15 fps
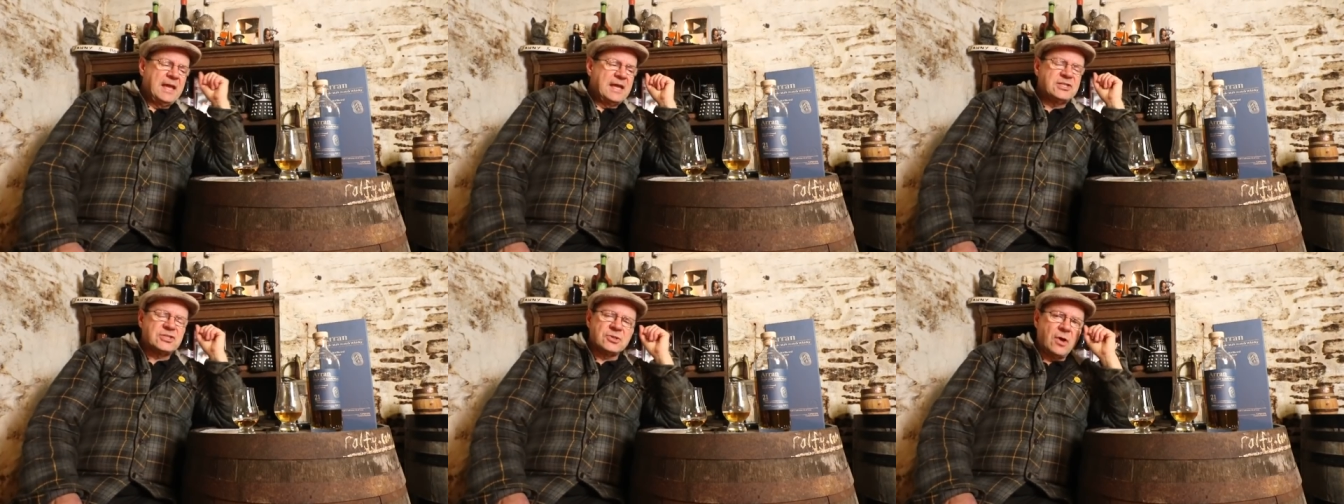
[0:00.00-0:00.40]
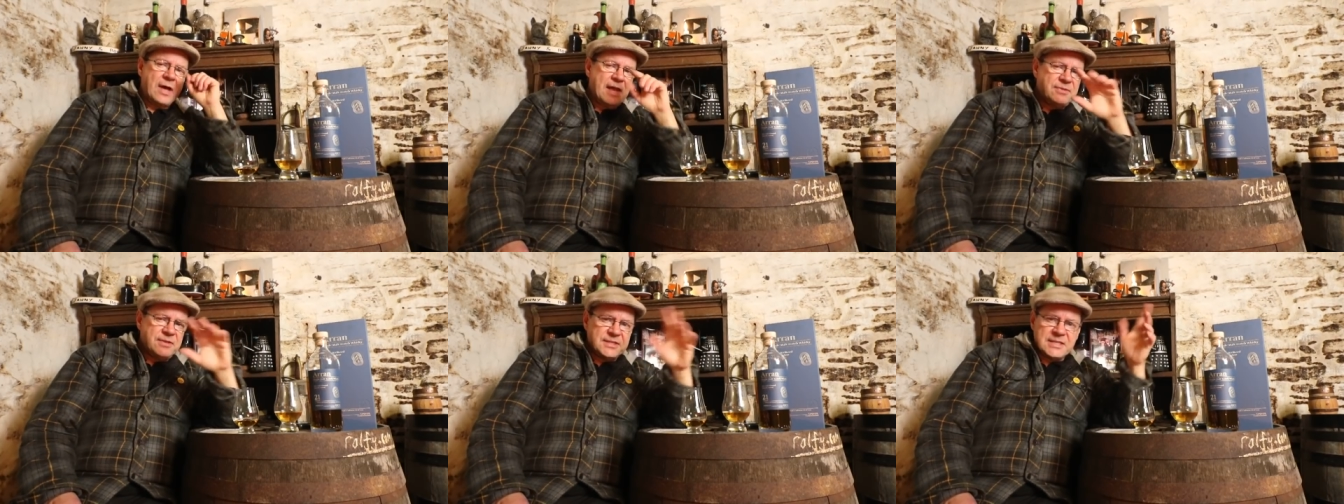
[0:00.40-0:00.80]
It's
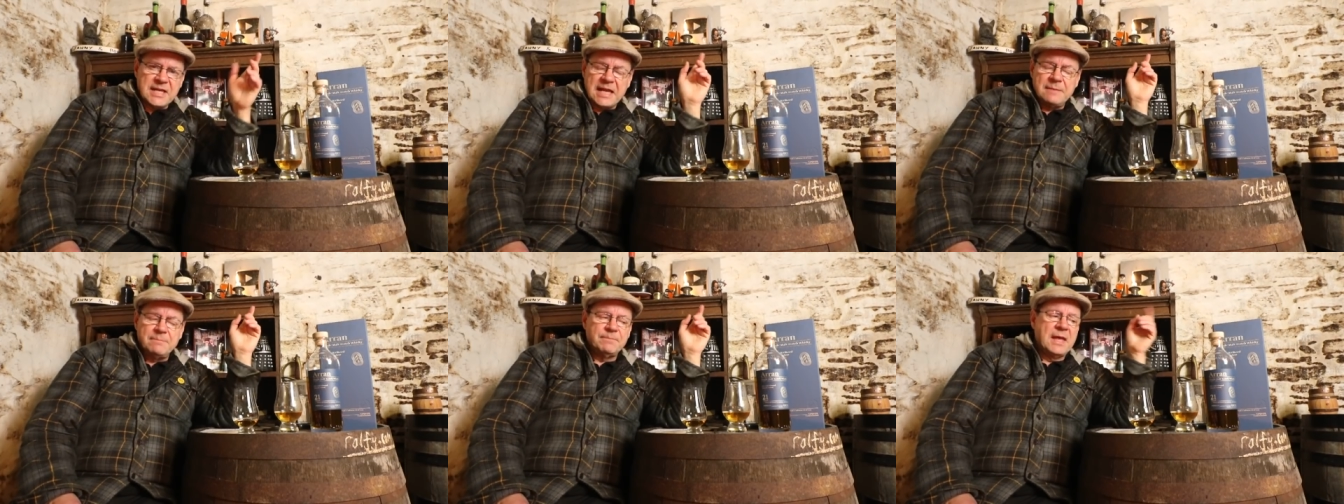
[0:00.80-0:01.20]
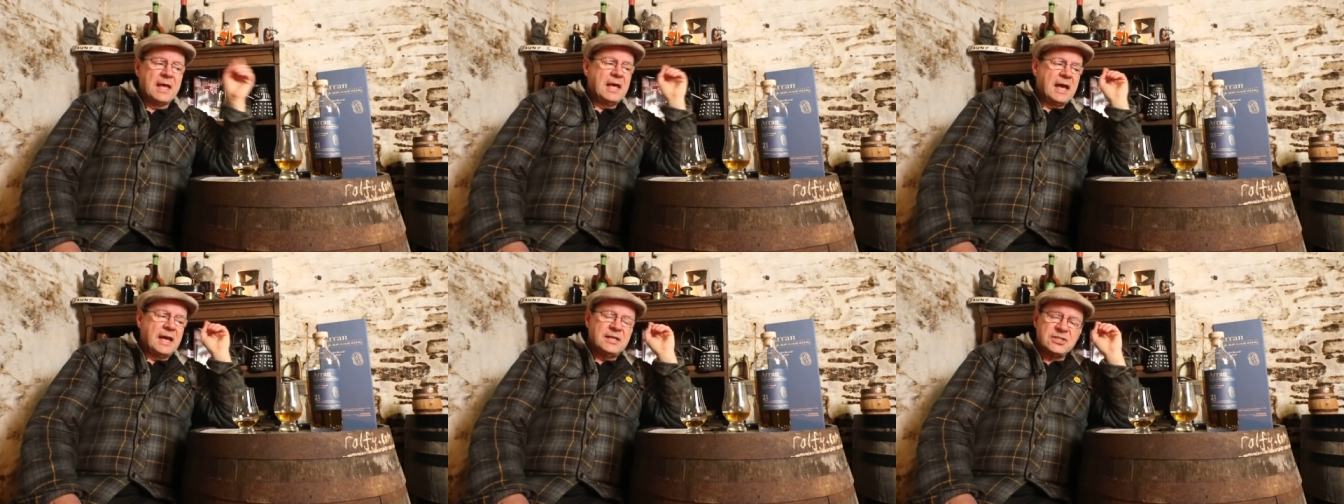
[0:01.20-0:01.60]
not had the time
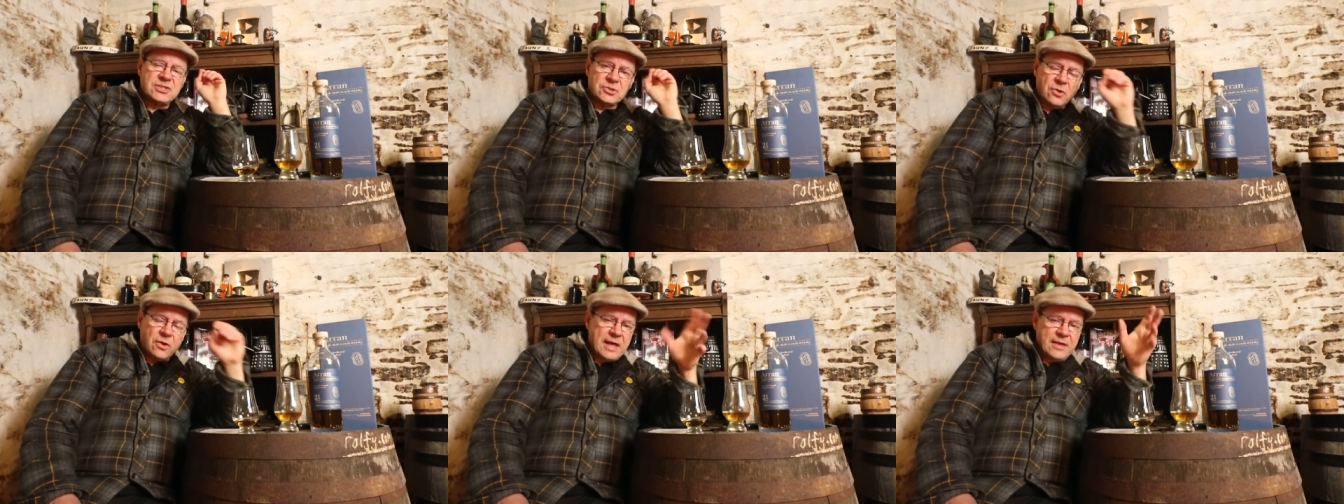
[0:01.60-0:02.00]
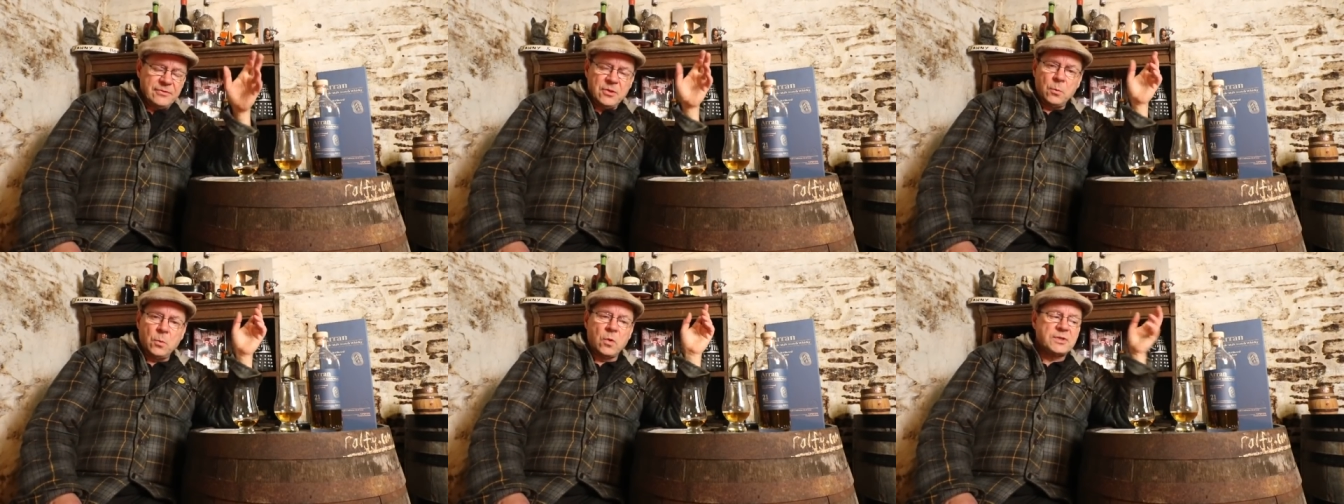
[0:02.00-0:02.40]
and it's not
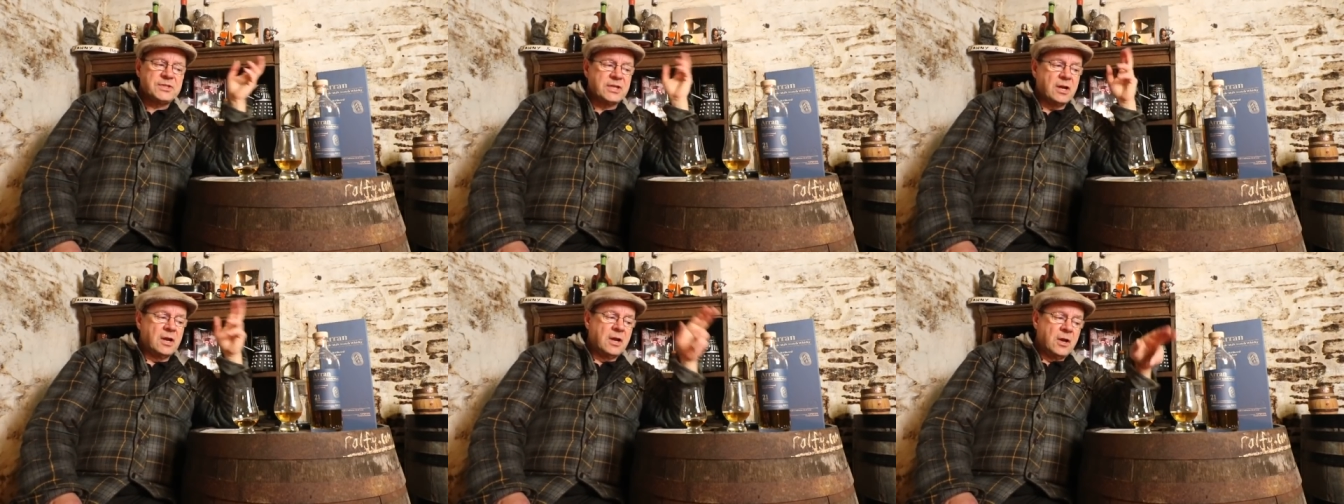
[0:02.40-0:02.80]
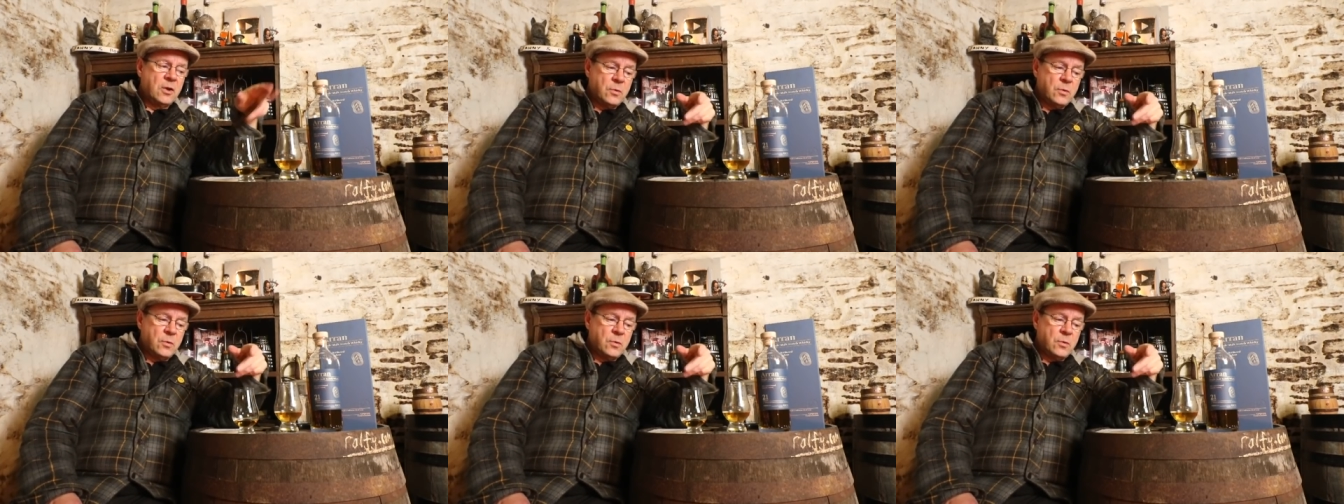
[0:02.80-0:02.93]
had the water.